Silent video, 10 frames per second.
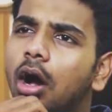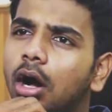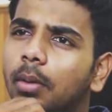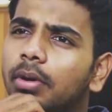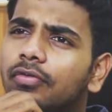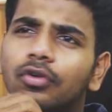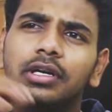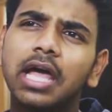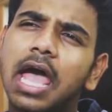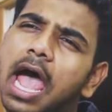Amey, what
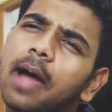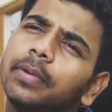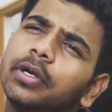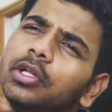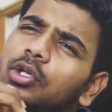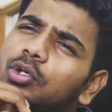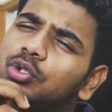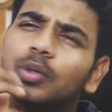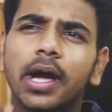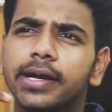app did you use
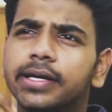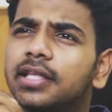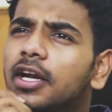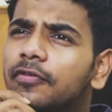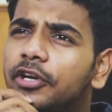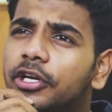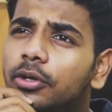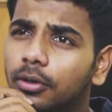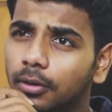to edit that video?